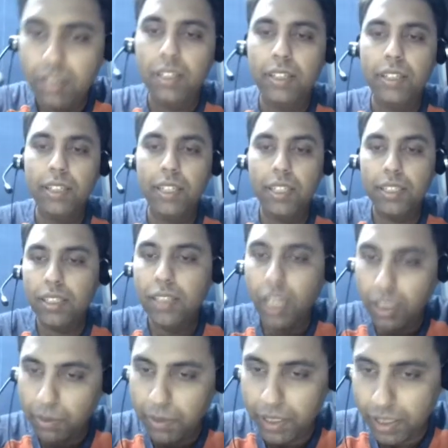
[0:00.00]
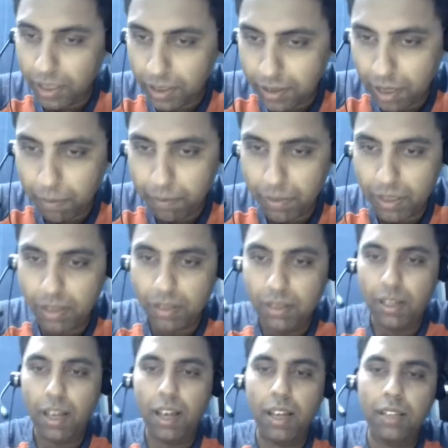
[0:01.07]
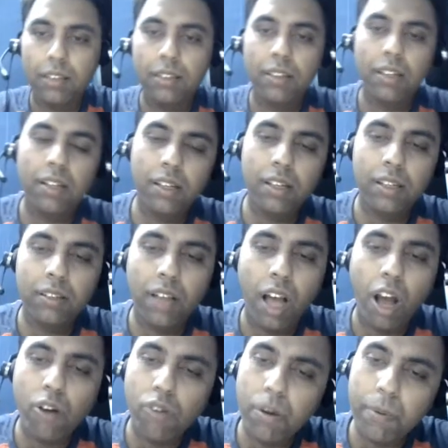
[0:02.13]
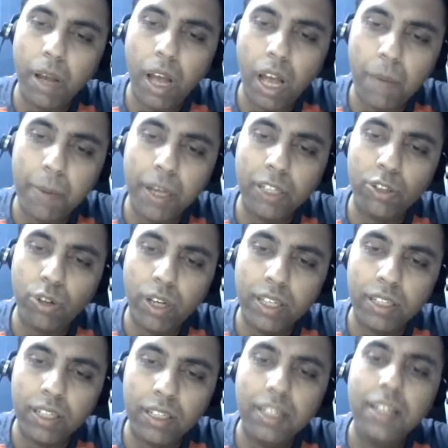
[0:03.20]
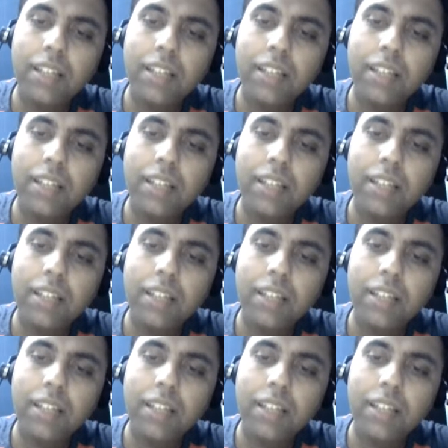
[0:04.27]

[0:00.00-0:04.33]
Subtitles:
it is a judgmental sample. And how am I drawing it?